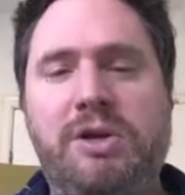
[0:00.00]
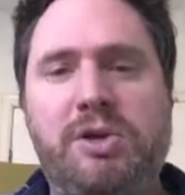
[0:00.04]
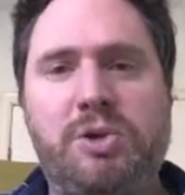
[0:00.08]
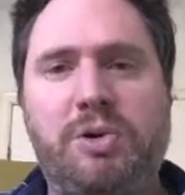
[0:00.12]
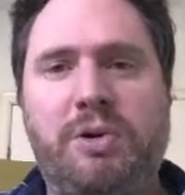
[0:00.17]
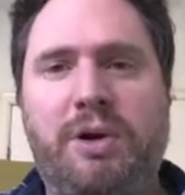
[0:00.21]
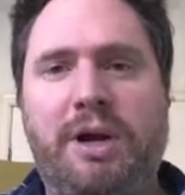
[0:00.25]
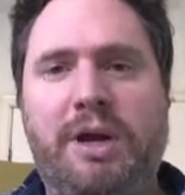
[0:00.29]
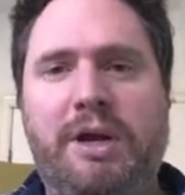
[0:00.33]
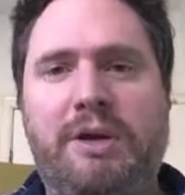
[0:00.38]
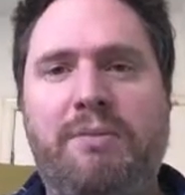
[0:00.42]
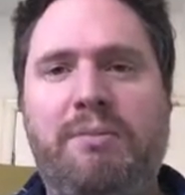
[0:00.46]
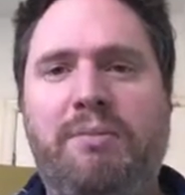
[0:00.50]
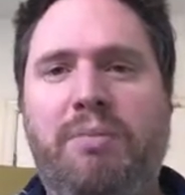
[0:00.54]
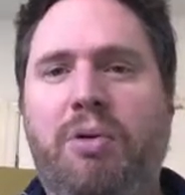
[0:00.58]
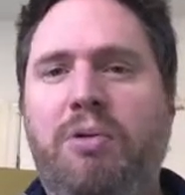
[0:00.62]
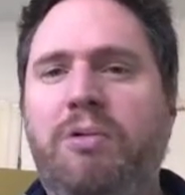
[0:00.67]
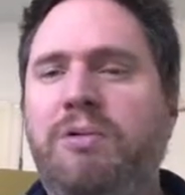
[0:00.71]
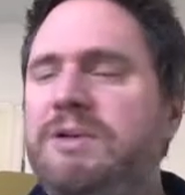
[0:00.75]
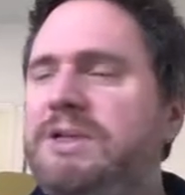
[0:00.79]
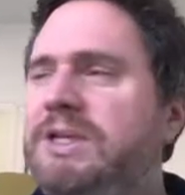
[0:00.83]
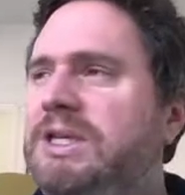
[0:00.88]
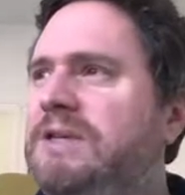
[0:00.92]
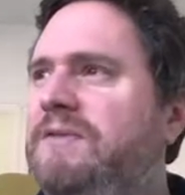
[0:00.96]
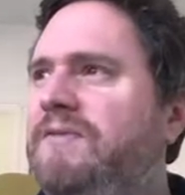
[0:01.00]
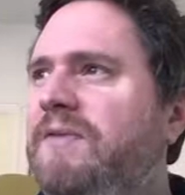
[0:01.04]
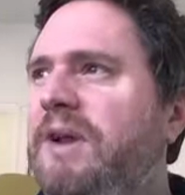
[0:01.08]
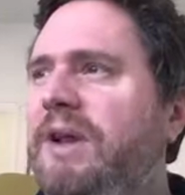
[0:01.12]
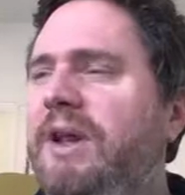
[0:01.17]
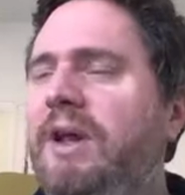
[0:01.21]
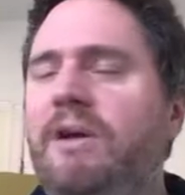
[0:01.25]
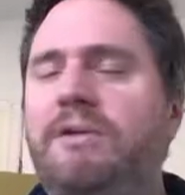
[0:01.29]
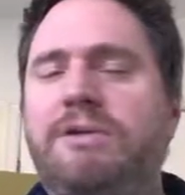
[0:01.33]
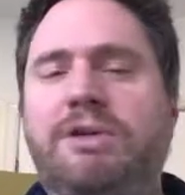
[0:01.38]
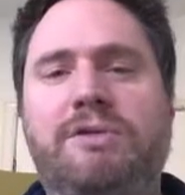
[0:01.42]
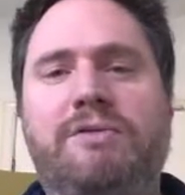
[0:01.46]
try and pause this
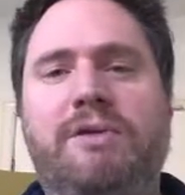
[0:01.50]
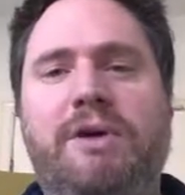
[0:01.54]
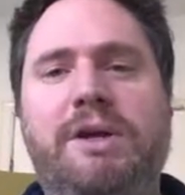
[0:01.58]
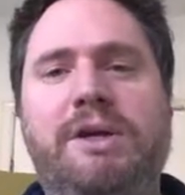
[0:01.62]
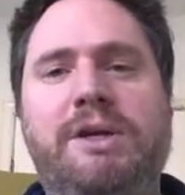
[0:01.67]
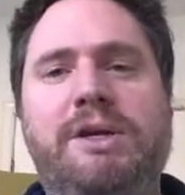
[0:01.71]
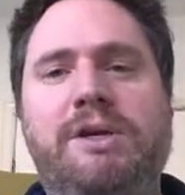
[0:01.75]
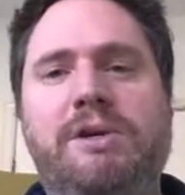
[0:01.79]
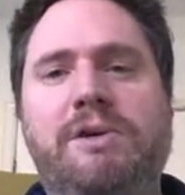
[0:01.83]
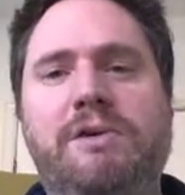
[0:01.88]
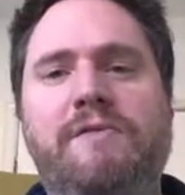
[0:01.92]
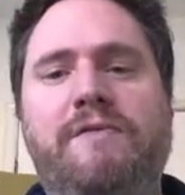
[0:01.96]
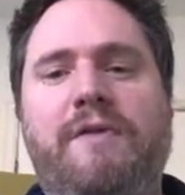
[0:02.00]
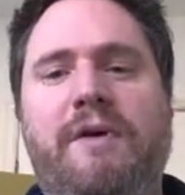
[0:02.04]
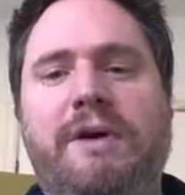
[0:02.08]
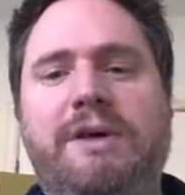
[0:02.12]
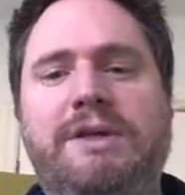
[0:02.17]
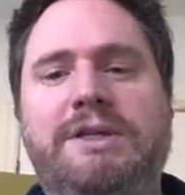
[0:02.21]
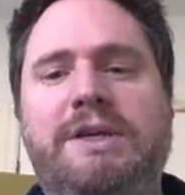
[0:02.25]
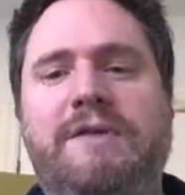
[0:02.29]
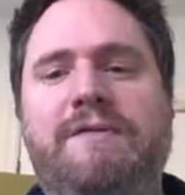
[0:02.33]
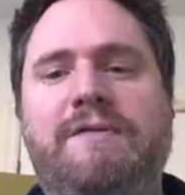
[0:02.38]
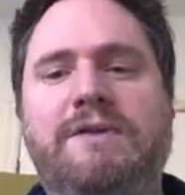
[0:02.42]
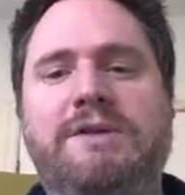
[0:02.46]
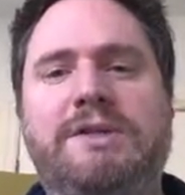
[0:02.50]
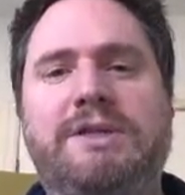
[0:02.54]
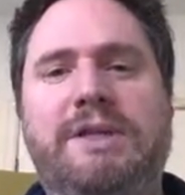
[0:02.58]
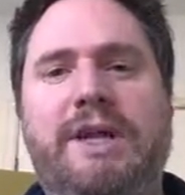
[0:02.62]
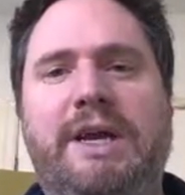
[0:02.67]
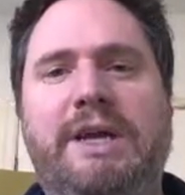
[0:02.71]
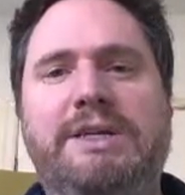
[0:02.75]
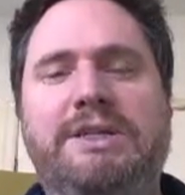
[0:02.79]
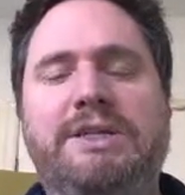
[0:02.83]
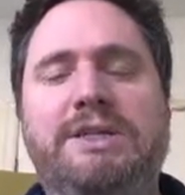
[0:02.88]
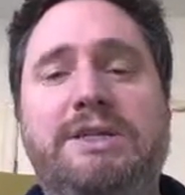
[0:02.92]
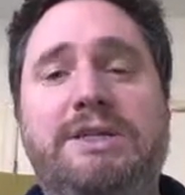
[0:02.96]
video to try and do various different
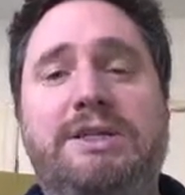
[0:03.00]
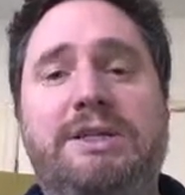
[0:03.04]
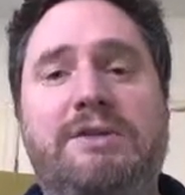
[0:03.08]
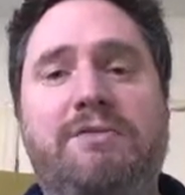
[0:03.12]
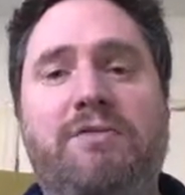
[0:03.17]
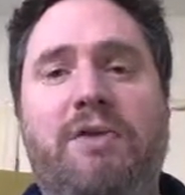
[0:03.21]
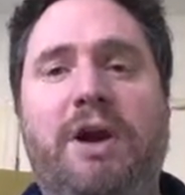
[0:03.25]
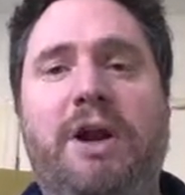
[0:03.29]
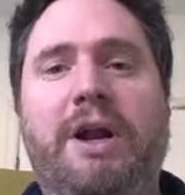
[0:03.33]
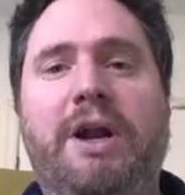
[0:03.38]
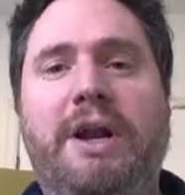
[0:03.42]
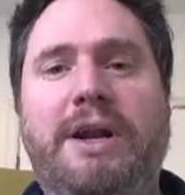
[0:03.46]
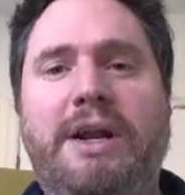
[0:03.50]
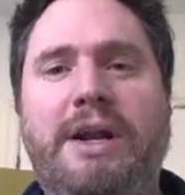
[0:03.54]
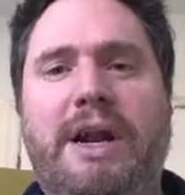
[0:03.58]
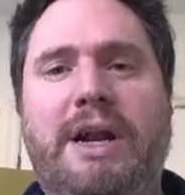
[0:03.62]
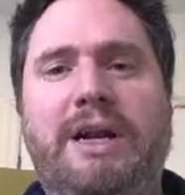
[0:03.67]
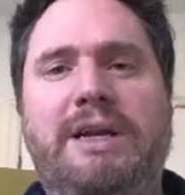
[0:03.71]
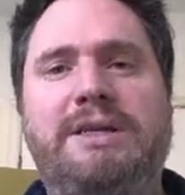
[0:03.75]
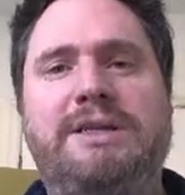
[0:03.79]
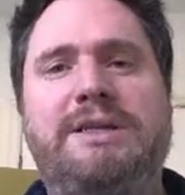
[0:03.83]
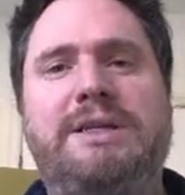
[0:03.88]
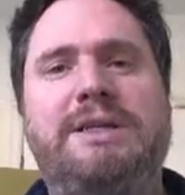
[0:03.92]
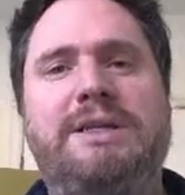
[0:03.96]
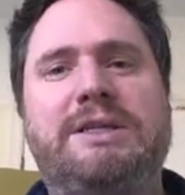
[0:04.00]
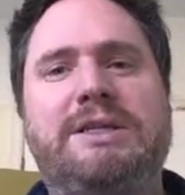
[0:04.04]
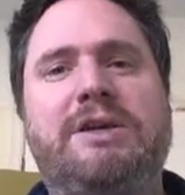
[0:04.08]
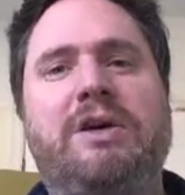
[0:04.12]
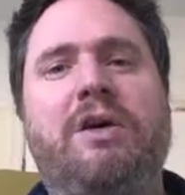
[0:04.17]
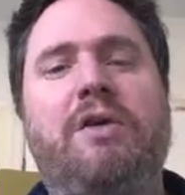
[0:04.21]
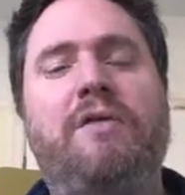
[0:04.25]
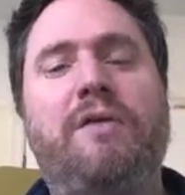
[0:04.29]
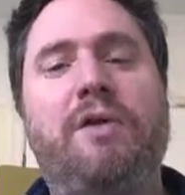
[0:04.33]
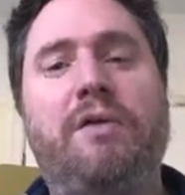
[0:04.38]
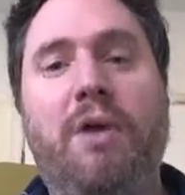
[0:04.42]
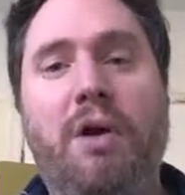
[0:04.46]
stages to run an analysis
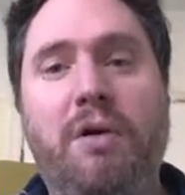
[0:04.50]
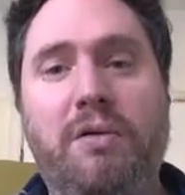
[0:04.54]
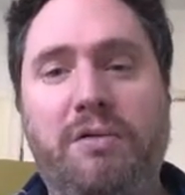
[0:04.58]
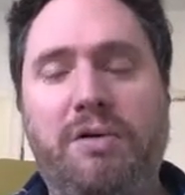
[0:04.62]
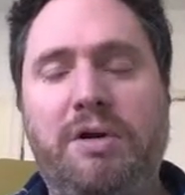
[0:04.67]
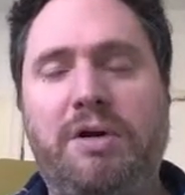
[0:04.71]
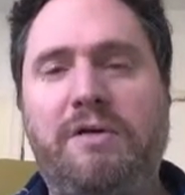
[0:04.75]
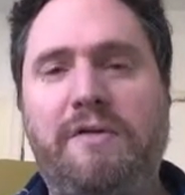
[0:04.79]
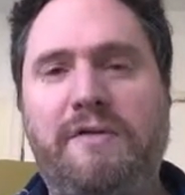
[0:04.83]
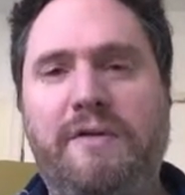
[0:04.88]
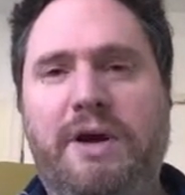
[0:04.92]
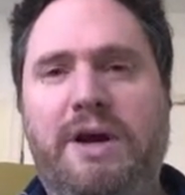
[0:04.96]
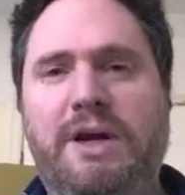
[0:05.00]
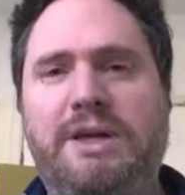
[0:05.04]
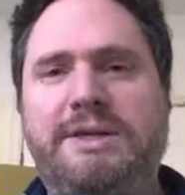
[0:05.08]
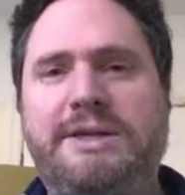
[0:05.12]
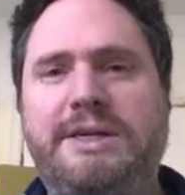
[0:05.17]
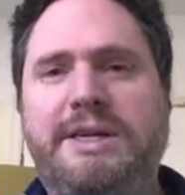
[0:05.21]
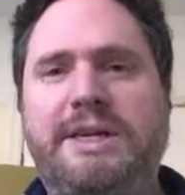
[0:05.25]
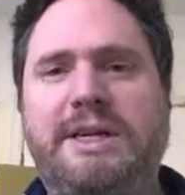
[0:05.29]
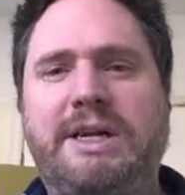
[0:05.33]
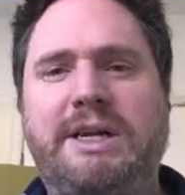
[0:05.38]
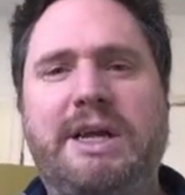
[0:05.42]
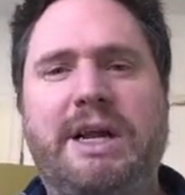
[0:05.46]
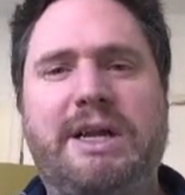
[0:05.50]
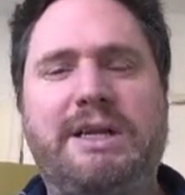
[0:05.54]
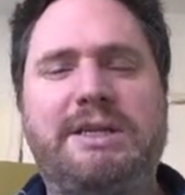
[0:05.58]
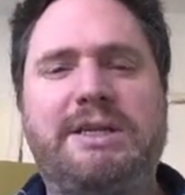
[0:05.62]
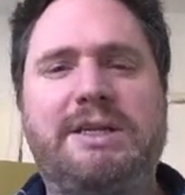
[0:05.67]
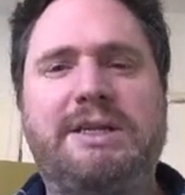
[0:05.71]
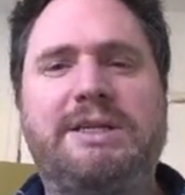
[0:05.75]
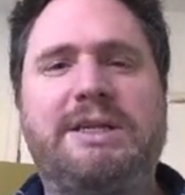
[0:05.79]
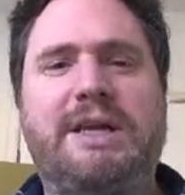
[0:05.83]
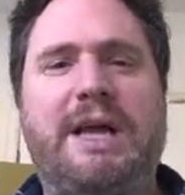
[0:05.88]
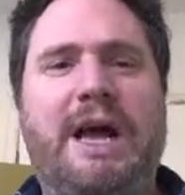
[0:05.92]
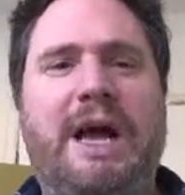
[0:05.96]
of your own, a phylogenetic
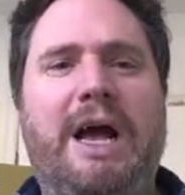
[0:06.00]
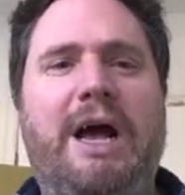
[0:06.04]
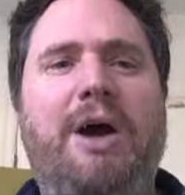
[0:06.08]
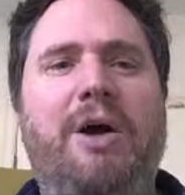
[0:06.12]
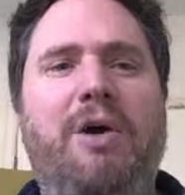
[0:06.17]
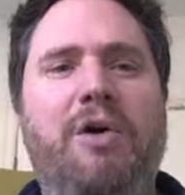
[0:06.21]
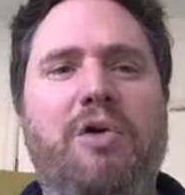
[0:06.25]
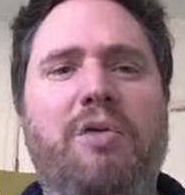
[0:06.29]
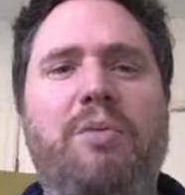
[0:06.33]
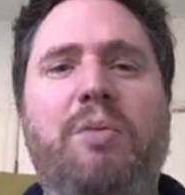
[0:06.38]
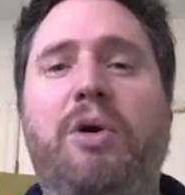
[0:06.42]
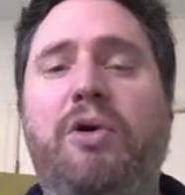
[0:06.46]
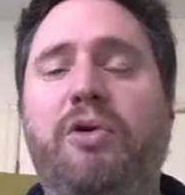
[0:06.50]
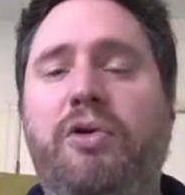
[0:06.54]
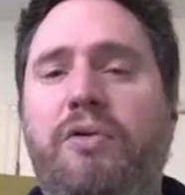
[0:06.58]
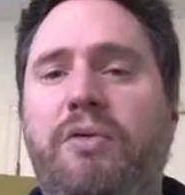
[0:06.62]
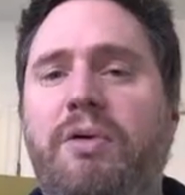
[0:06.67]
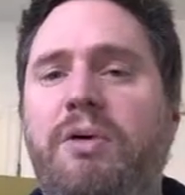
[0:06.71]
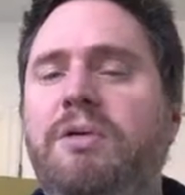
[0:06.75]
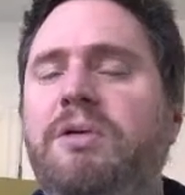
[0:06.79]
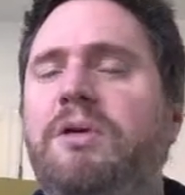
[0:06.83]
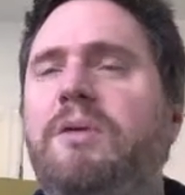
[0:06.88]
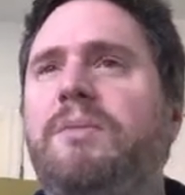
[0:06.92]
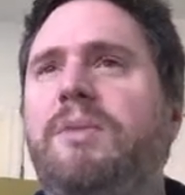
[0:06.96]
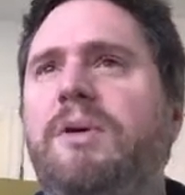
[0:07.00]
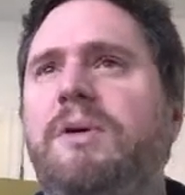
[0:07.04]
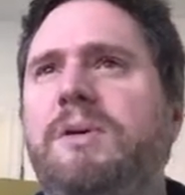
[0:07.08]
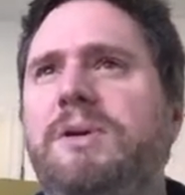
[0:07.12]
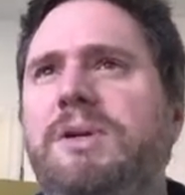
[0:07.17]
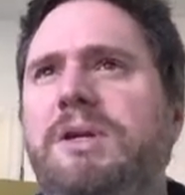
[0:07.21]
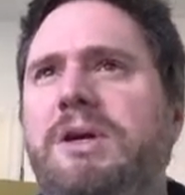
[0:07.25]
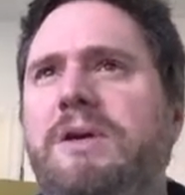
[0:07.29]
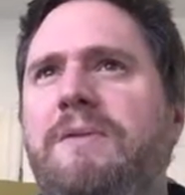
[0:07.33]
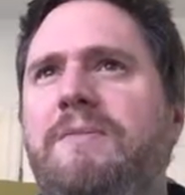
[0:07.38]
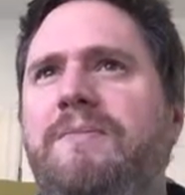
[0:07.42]
analysis at home on your own computer.